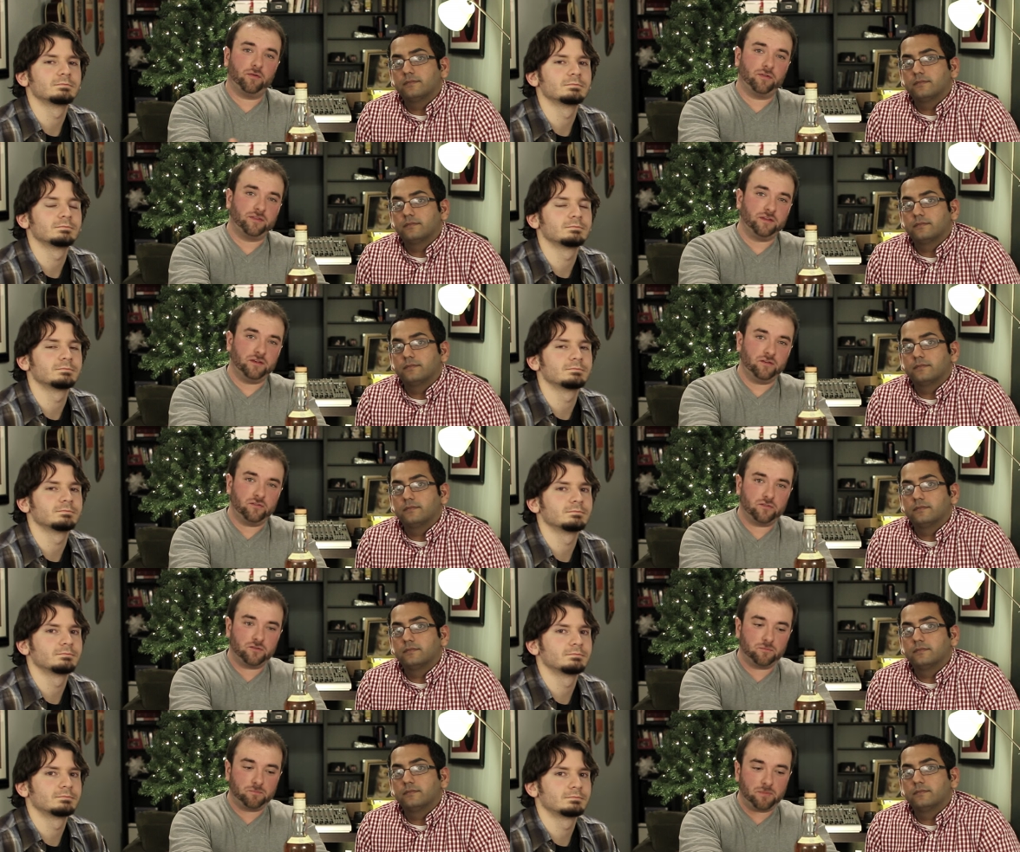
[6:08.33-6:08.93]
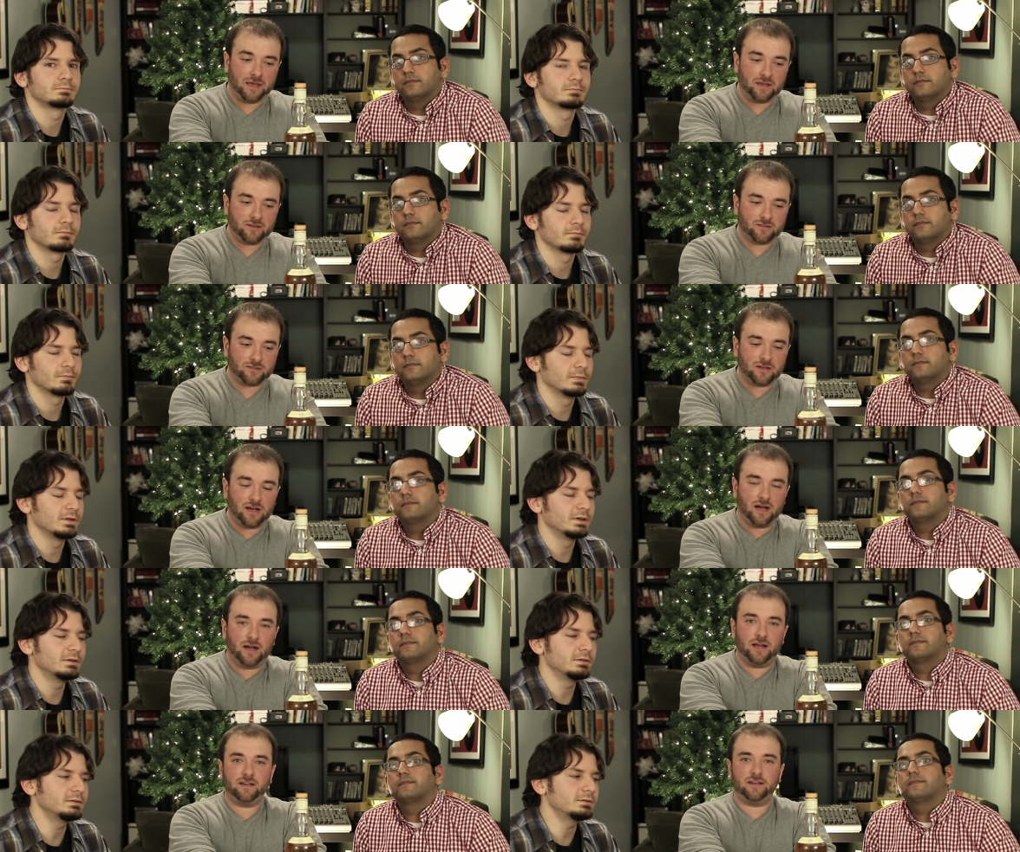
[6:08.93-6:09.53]
Speaker 1: the
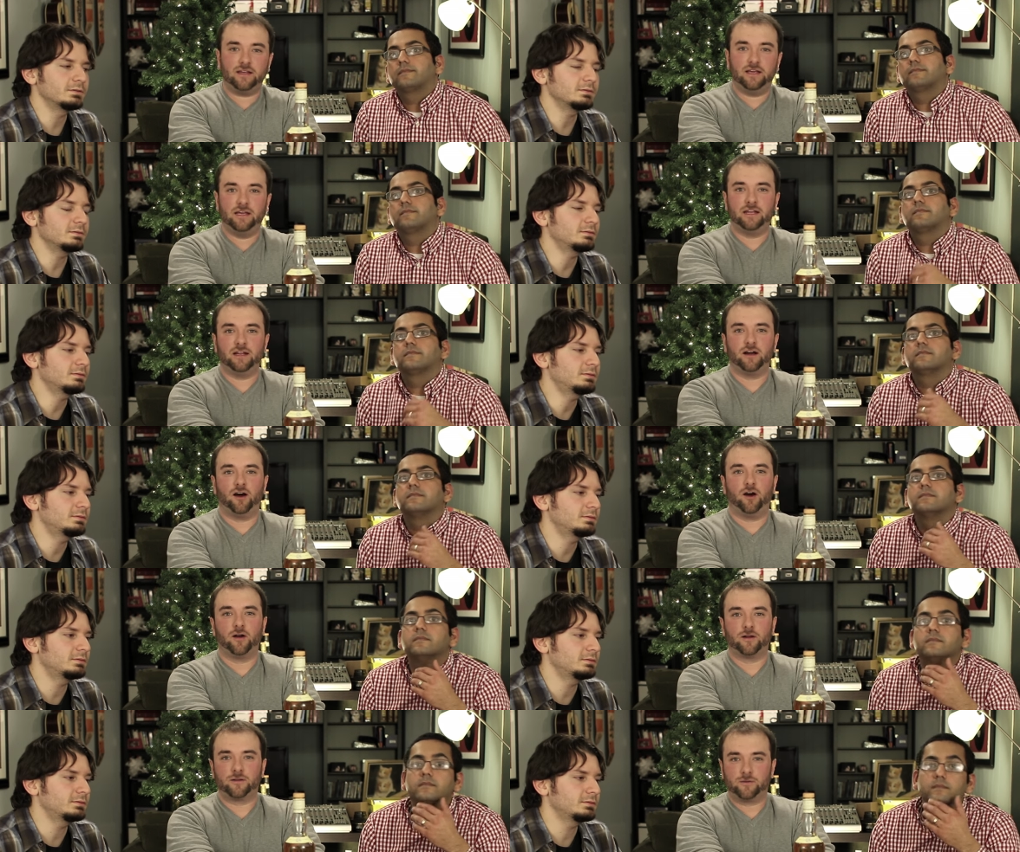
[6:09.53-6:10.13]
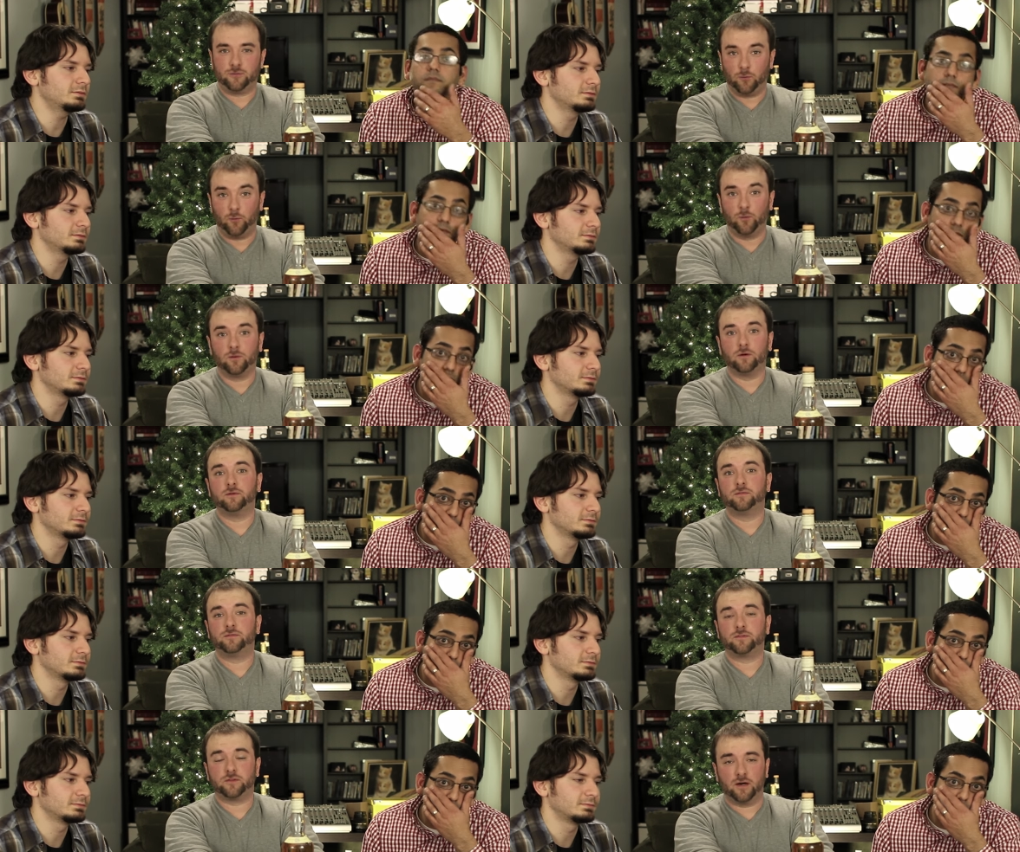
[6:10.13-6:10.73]
Speyside, in our tour
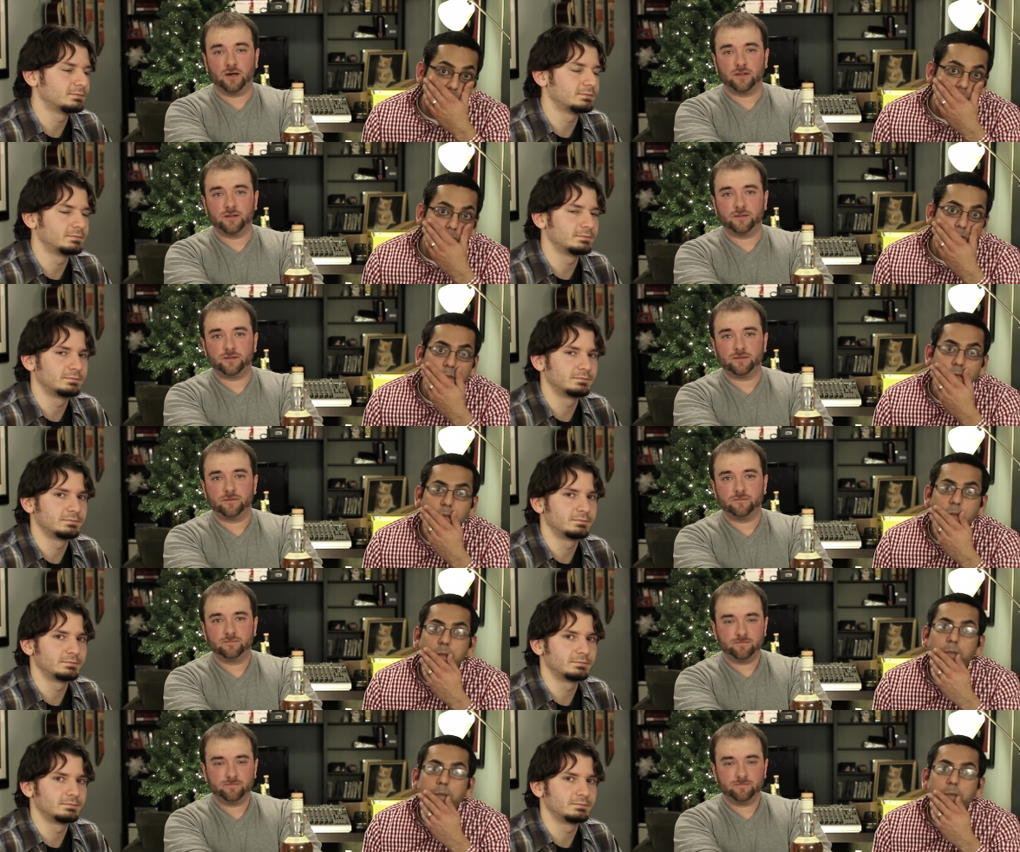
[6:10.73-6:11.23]
of Scotland.